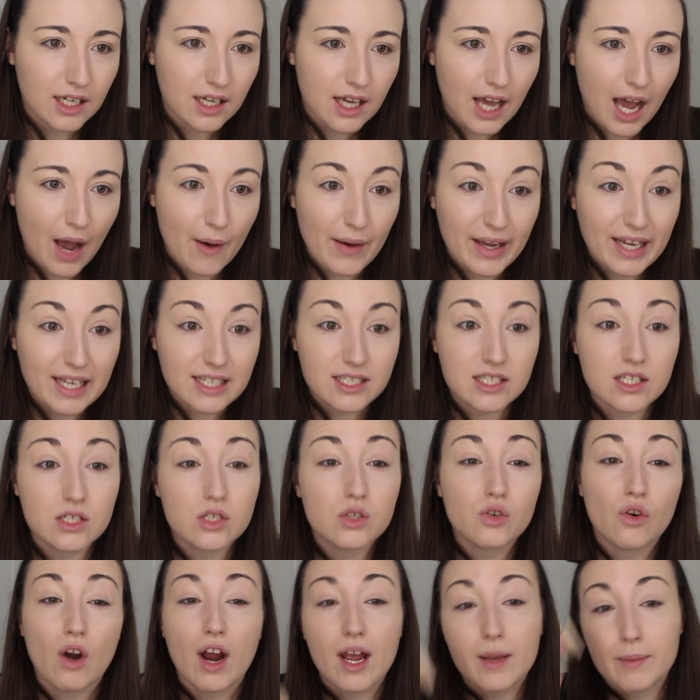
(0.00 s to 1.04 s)
I can
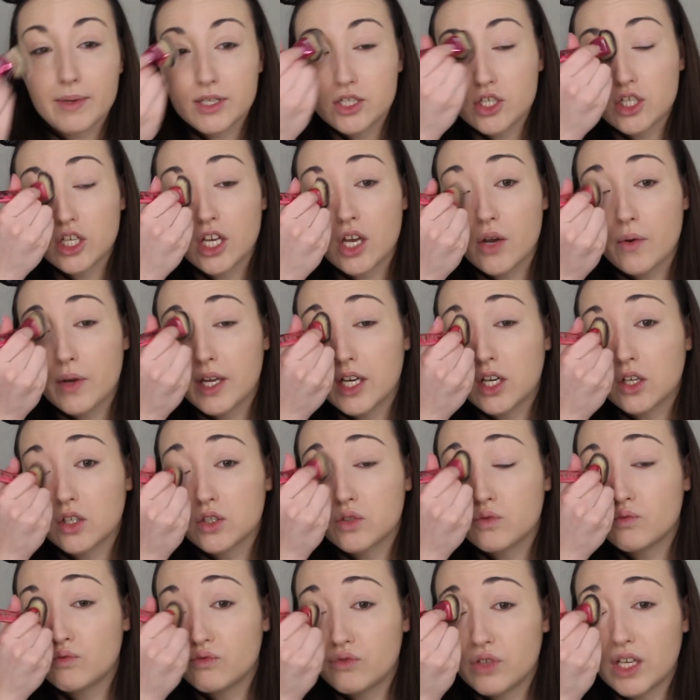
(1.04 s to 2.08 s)
describe it to you. It
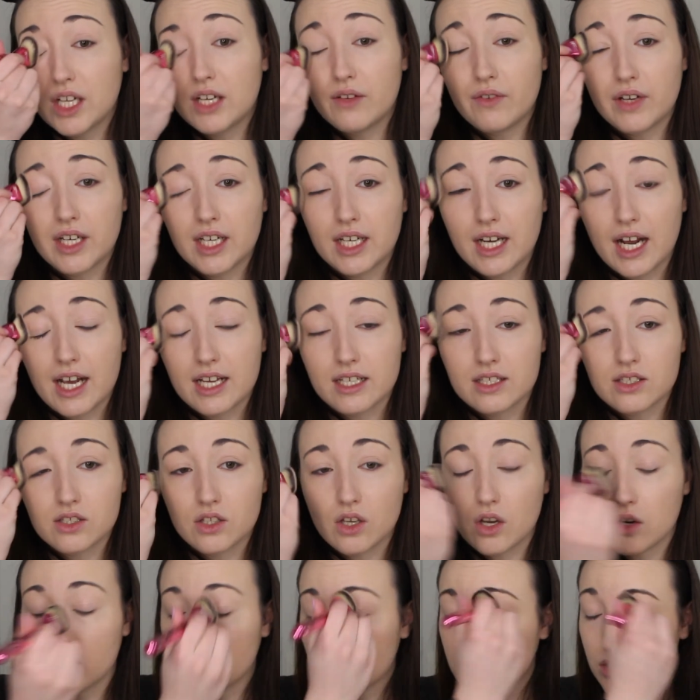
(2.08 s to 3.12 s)
looks really, really nice
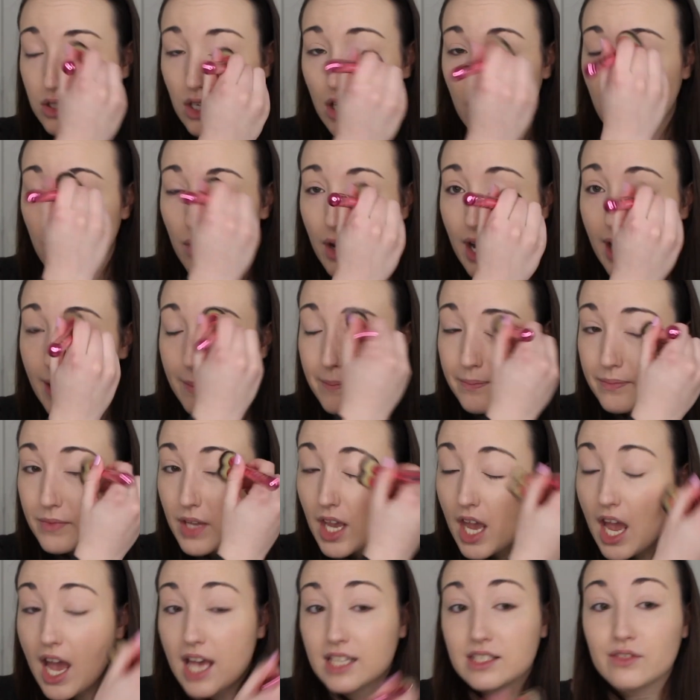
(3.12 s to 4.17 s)
though. So
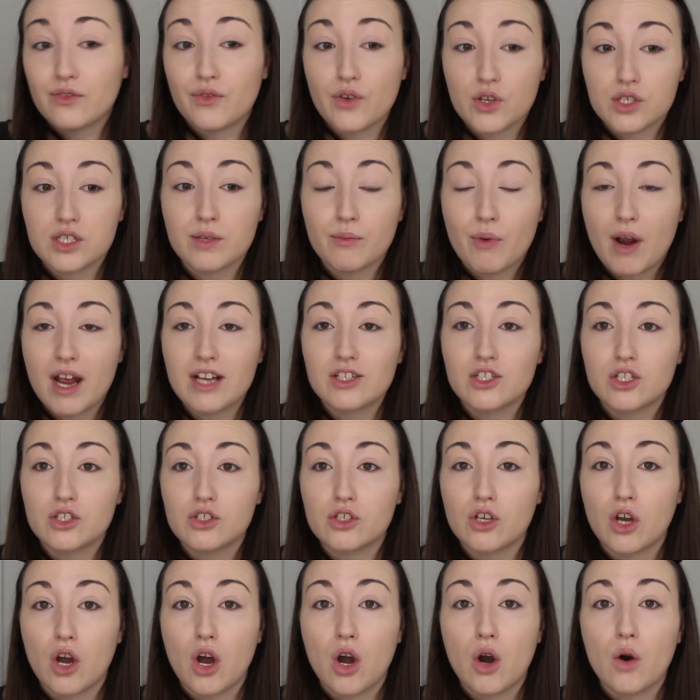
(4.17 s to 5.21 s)
as the first impressions
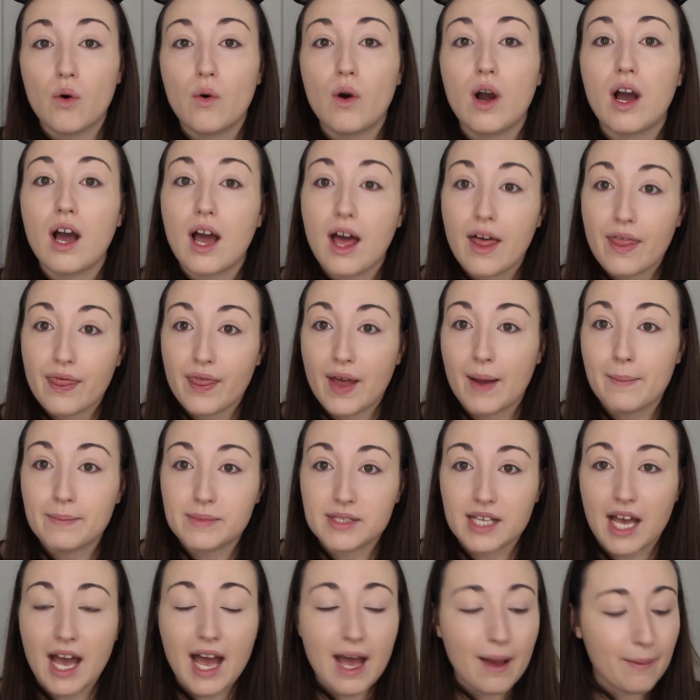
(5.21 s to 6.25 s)
go,
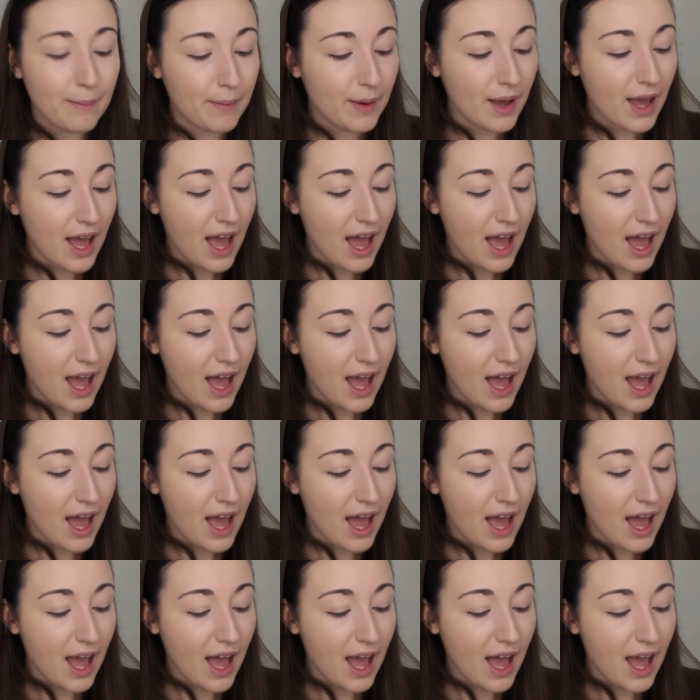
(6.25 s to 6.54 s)
thumbs up.